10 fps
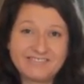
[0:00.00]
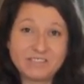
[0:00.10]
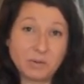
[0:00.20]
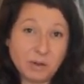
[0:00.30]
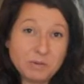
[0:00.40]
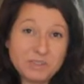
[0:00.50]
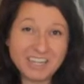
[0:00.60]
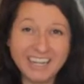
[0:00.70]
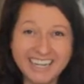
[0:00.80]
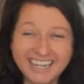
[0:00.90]
gross,
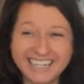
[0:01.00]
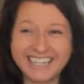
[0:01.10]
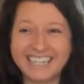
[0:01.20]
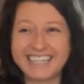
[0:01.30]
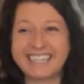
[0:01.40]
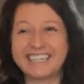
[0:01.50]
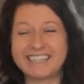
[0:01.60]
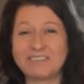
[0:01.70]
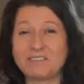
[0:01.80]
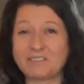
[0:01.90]

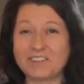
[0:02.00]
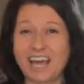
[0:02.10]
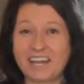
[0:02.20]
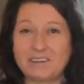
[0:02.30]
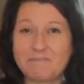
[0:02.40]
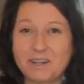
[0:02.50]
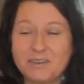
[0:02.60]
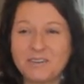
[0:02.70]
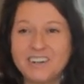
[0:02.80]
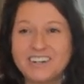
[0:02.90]
for lack of a
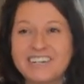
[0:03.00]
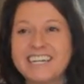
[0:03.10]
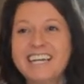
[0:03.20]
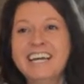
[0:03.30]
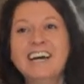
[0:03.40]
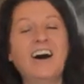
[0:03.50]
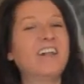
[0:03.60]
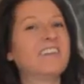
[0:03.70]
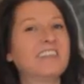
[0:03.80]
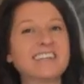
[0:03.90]
better word.
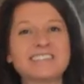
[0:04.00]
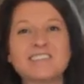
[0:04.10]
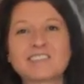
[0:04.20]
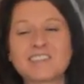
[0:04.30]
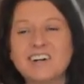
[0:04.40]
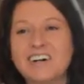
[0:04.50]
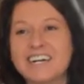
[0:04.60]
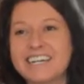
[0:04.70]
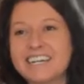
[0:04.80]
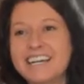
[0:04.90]
All of that stuff is
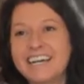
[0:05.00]
gone.